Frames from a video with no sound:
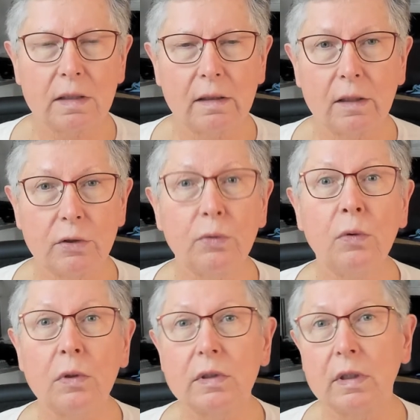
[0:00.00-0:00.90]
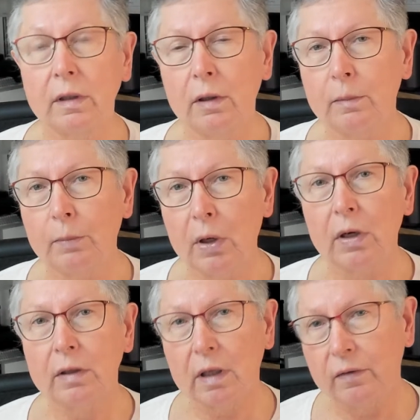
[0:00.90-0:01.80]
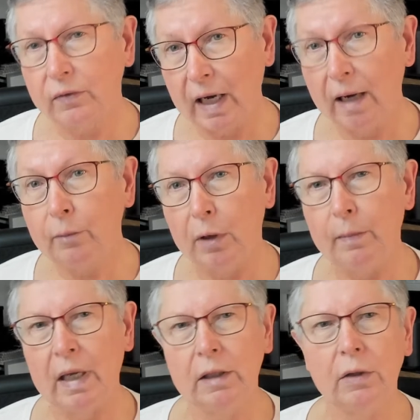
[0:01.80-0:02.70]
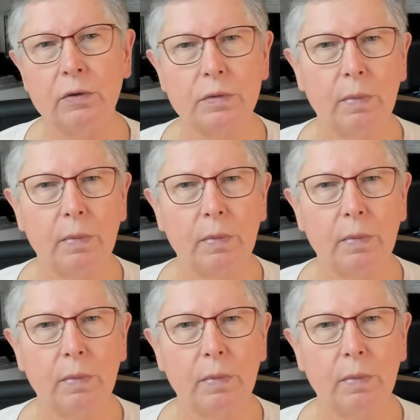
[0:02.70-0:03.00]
and the tools that are part of camera menus,